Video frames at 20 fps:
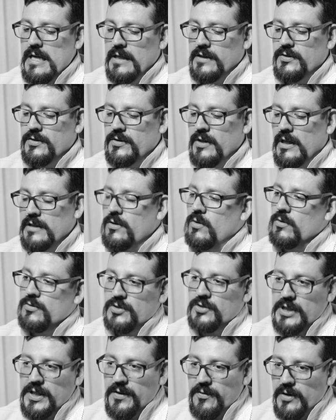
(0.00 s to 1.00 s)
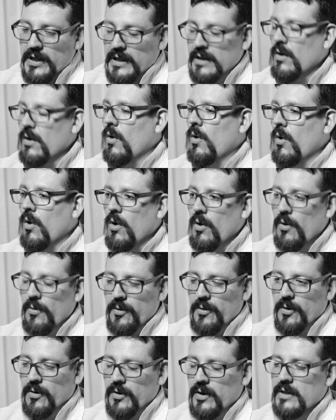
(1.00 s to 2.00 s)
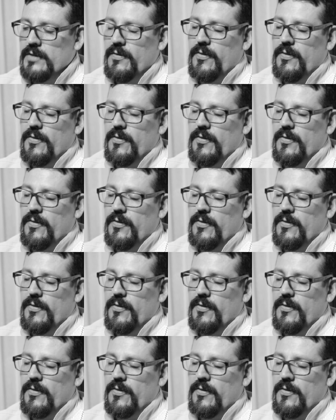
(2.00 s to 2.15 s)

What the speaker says: start considering other